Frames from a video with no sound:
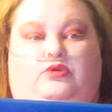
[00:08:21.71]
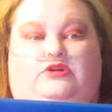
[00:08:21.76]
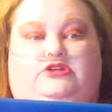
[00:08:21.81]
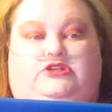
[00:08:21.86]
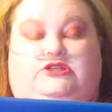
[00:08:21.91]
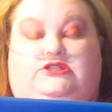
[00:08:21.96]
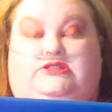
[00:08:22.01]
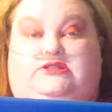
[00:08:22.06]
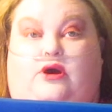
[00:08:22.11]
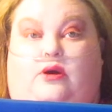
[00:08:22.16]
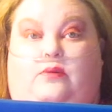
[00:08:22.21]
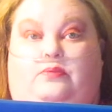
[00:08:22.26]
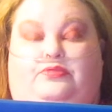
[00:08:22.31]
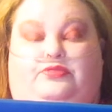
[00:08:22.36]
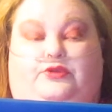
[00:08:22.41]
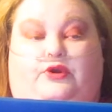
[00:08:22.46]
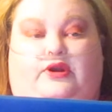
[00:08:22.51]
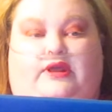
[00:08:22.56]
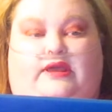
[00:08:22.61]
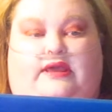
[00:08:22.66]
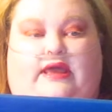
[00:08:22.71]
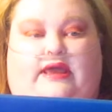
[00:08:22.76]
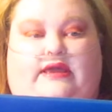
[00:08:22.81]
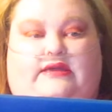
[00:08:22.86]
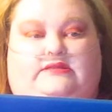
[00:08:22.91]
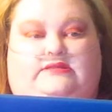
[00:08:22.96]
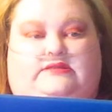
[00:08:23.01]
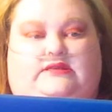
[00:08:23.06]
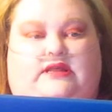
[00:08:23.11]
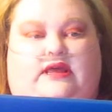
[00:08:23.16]
which is Psalm 38
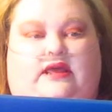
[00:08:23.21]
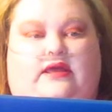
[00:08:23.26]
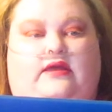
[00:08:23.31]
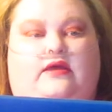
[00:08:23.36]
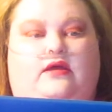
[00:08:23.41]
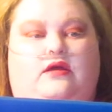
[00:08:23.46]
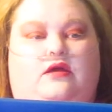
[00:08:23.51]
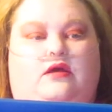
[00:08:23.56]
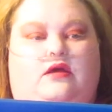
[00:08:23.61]
today,